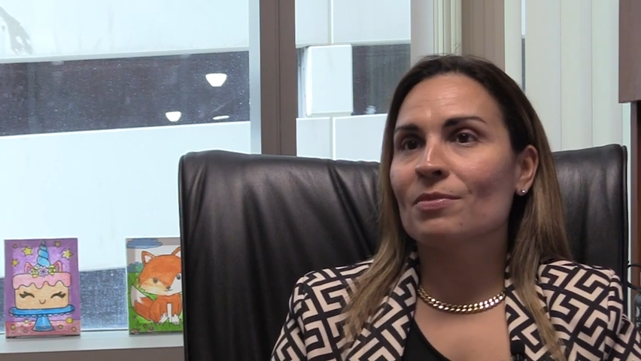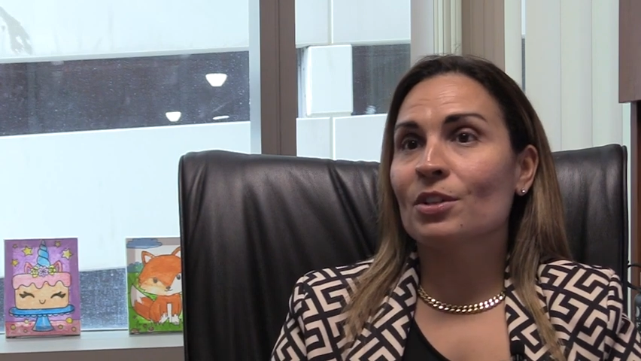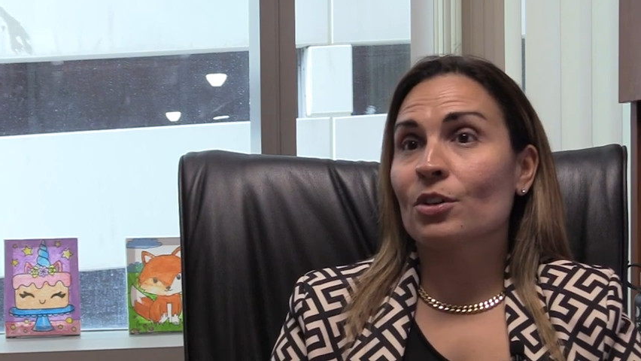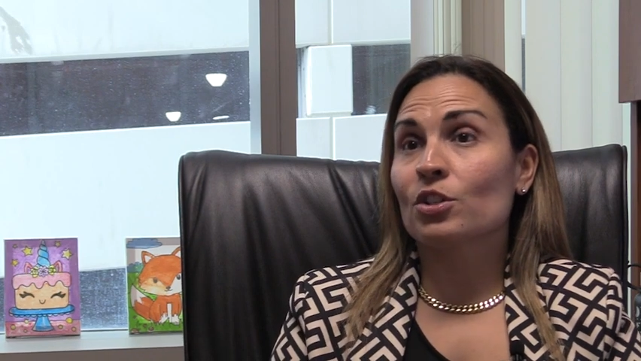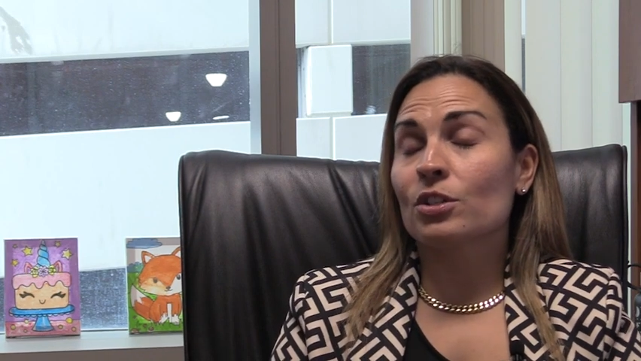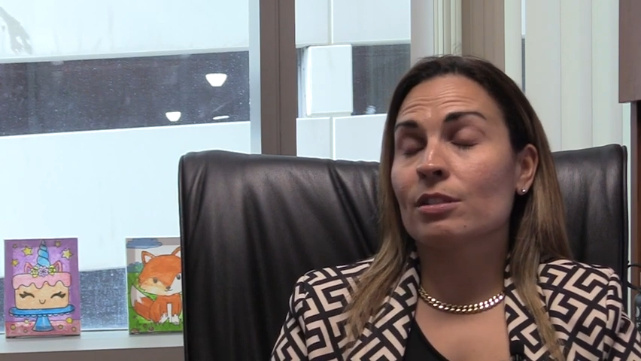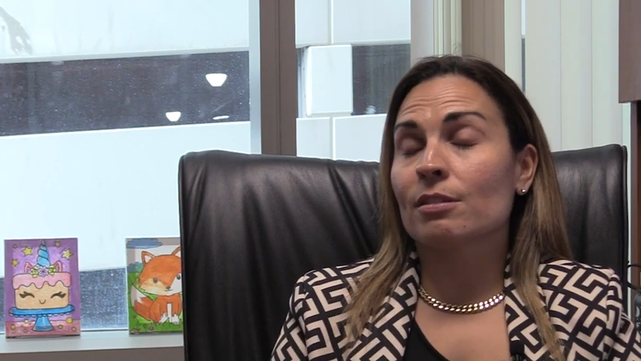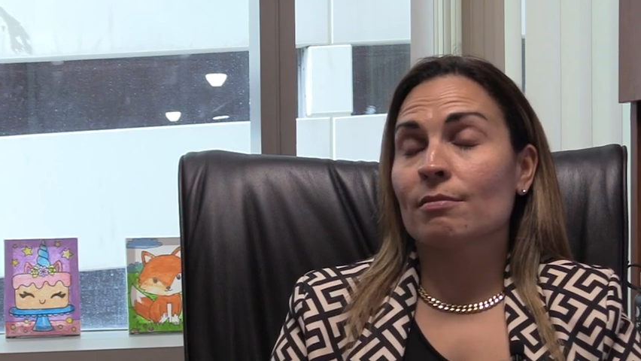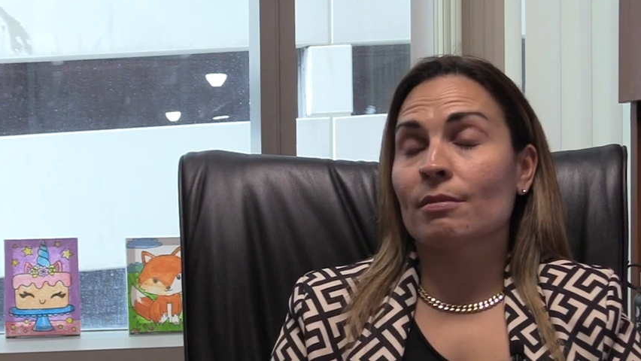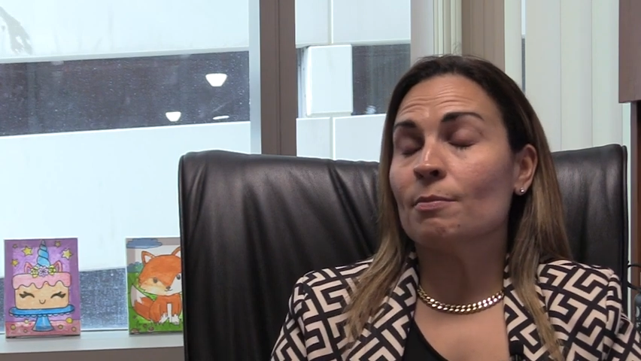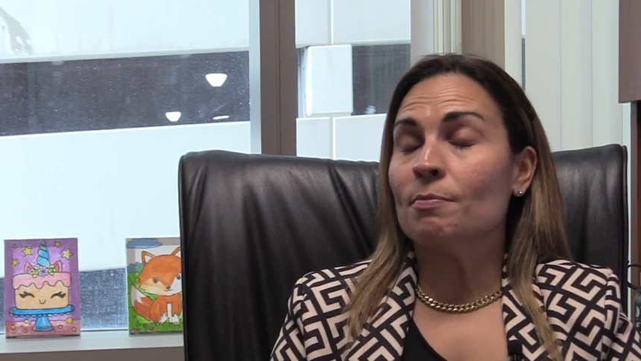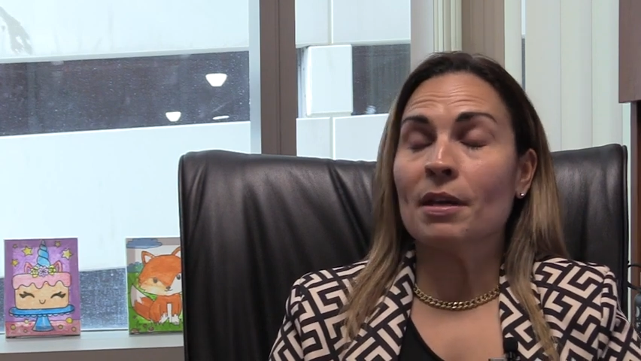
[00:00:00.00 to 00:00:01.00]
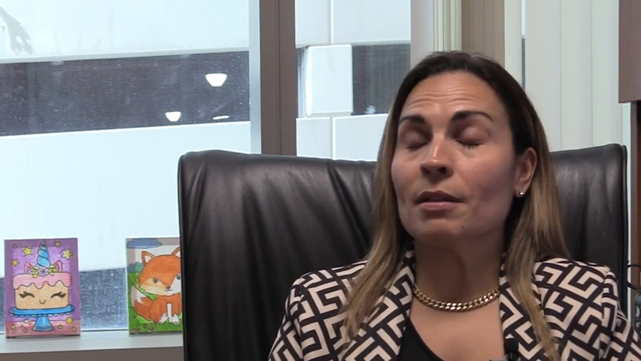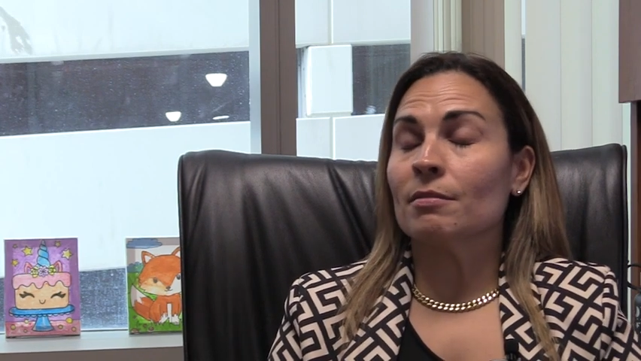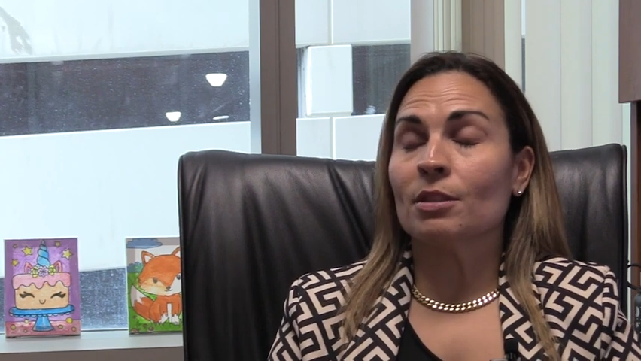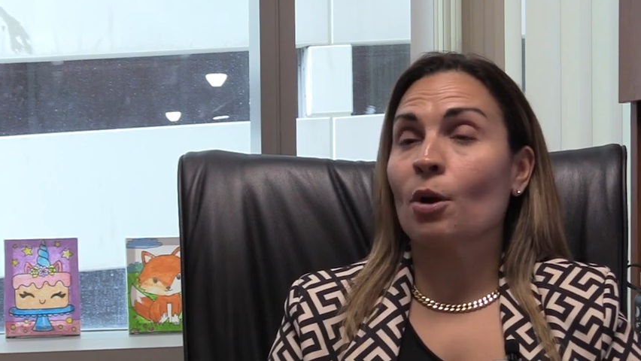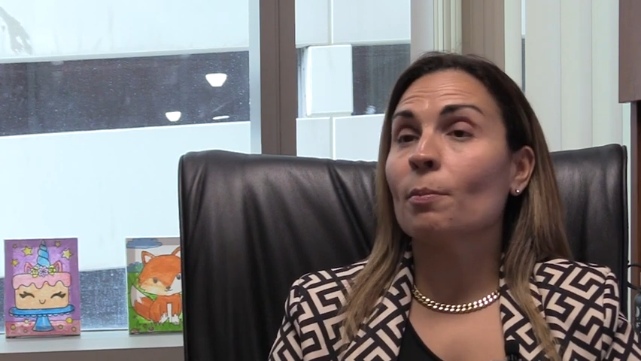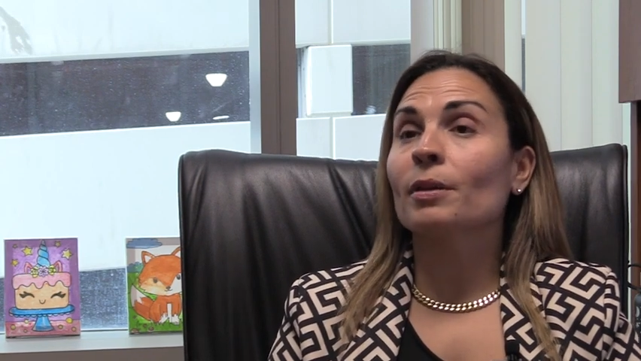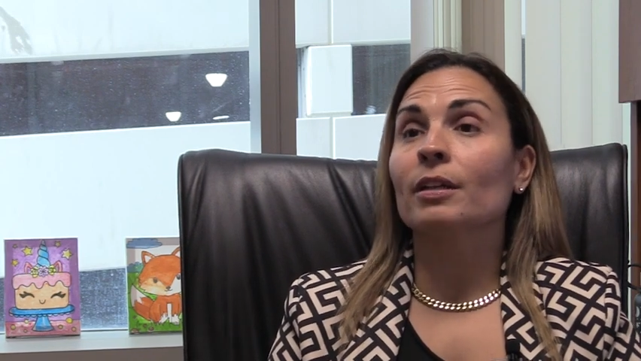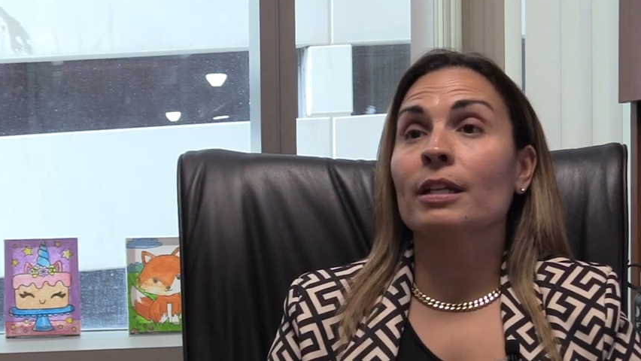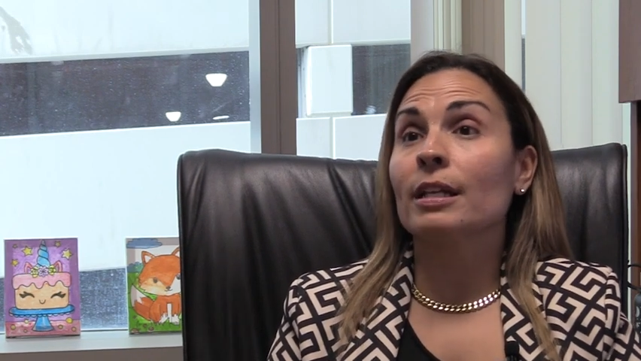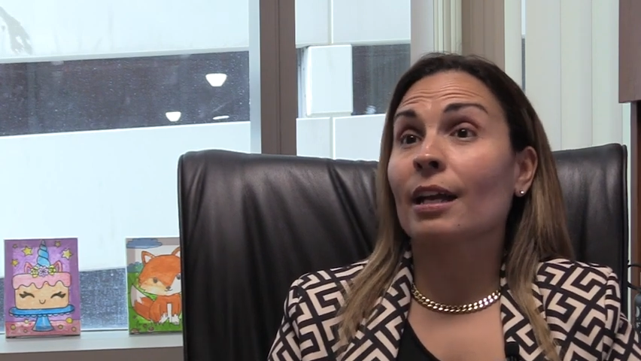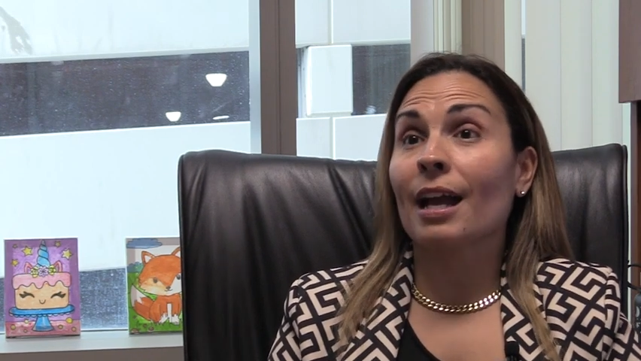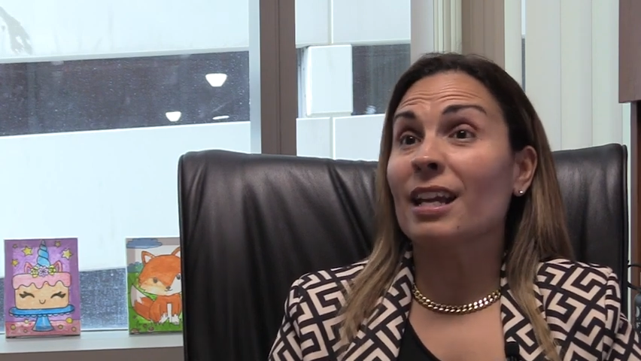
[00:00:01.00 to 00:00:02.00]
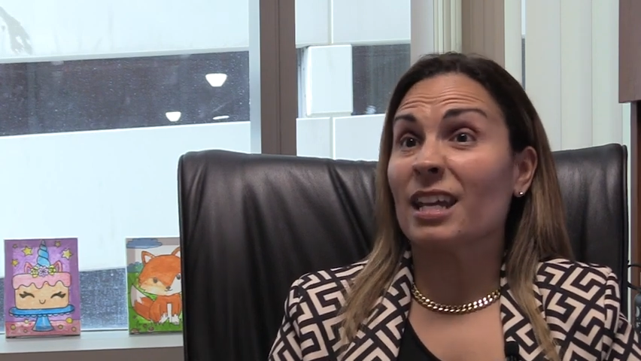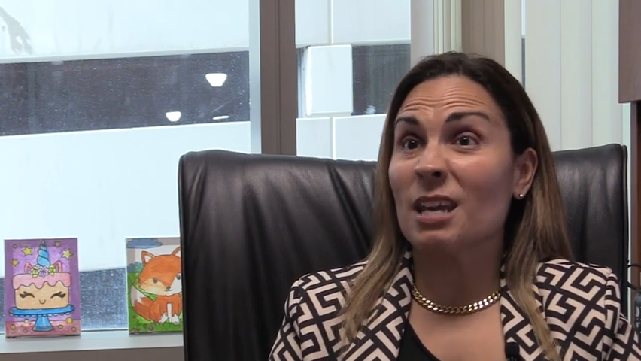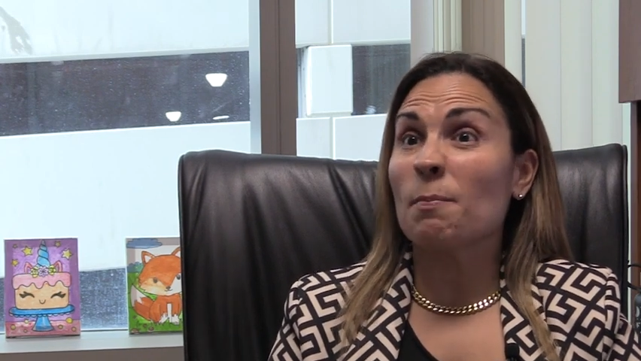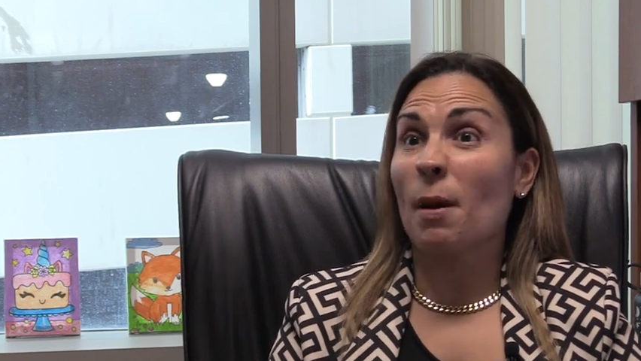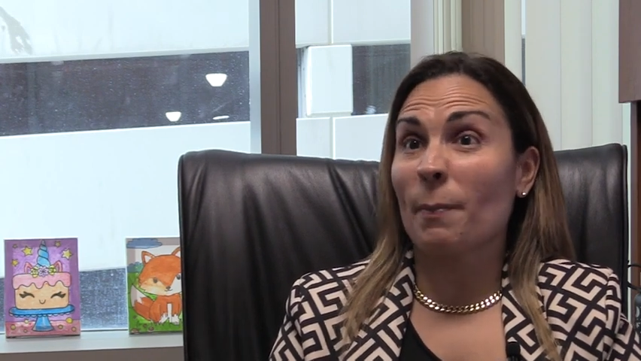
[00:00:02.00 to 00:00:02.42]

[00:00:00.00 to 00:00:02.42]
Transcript: their ability to kind of keep